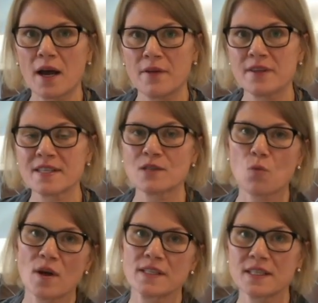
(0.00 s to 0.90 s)
This has
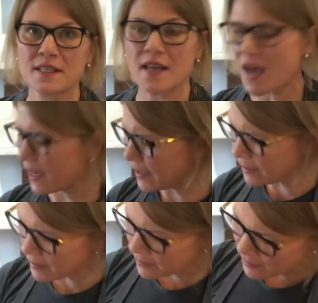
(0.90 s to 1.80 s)
1 to 9,
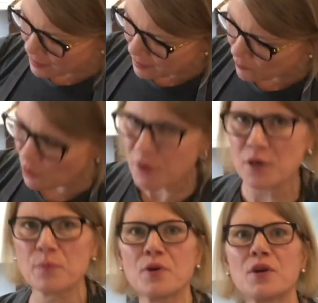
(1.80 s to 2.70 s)
I think, and I'm going to
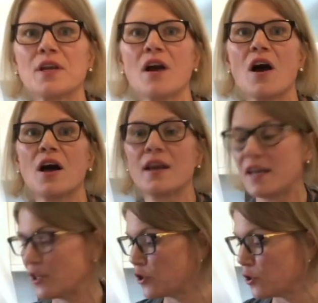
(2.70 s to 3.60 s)
put it on
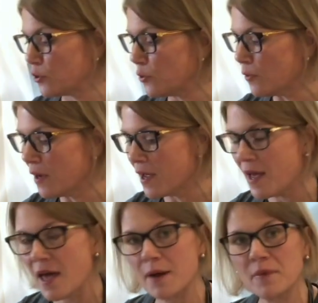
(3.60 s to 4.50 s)
a 2.
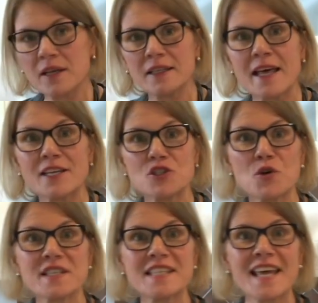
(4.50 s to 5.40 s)
And I'm gonna let it do
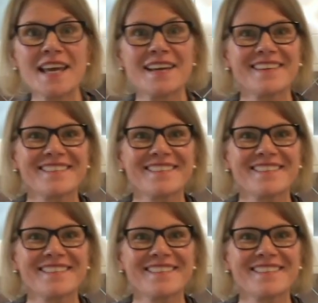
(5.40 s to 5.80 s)
its thing.